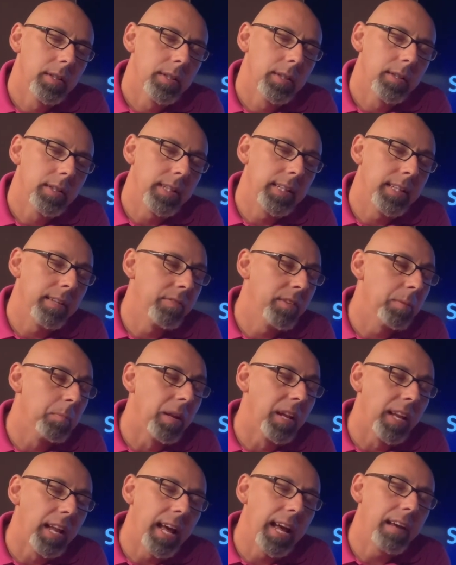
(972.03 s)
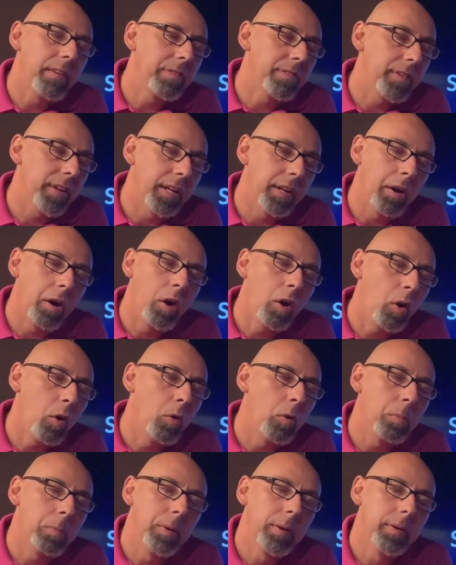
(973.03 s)
to give them life and
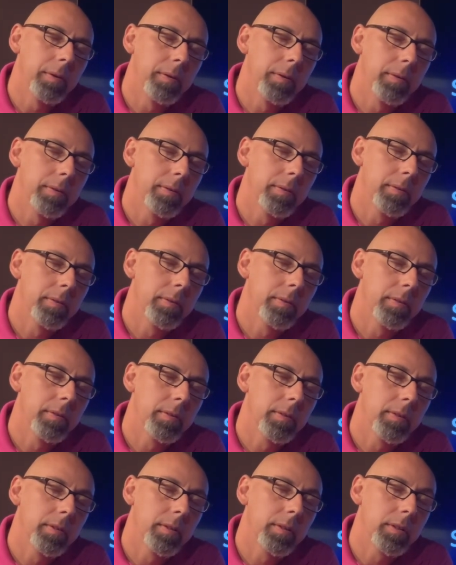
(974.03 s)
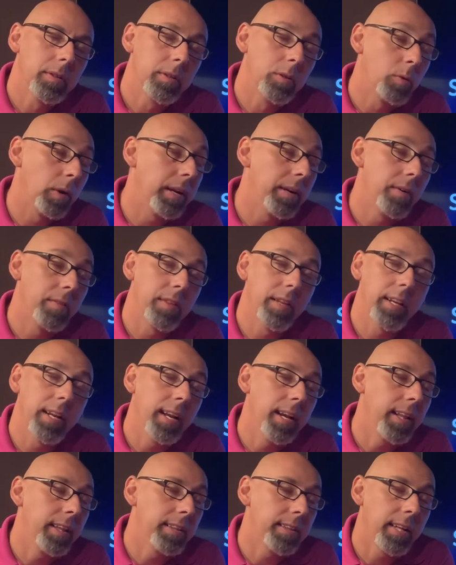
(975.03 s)
hope greater than
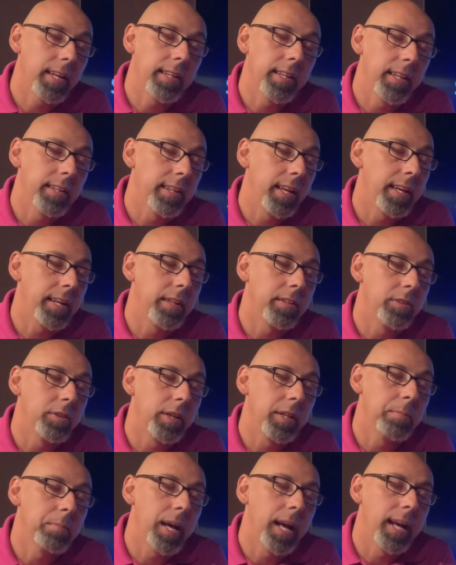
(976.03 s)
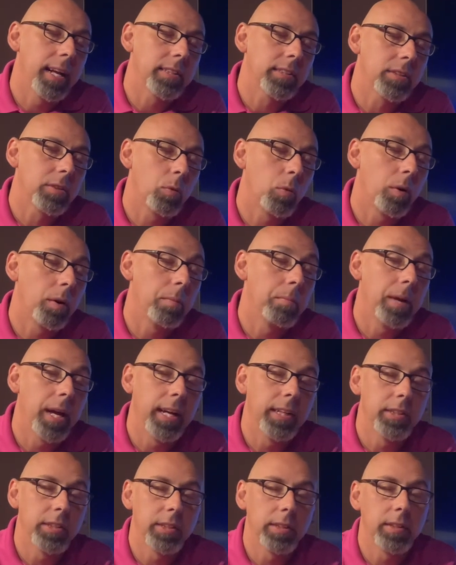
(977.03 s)
anything that they could dream, ask, or
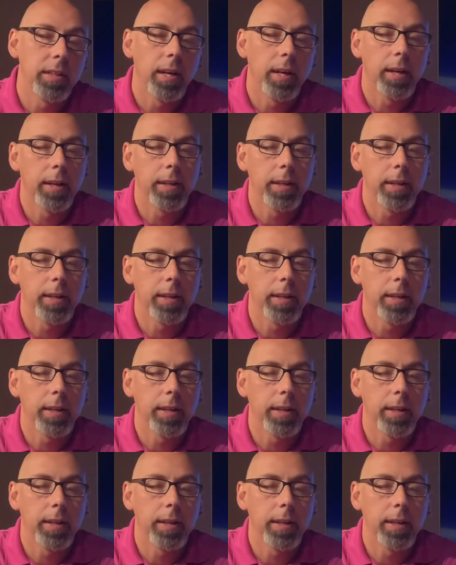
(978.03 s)
imagine, God.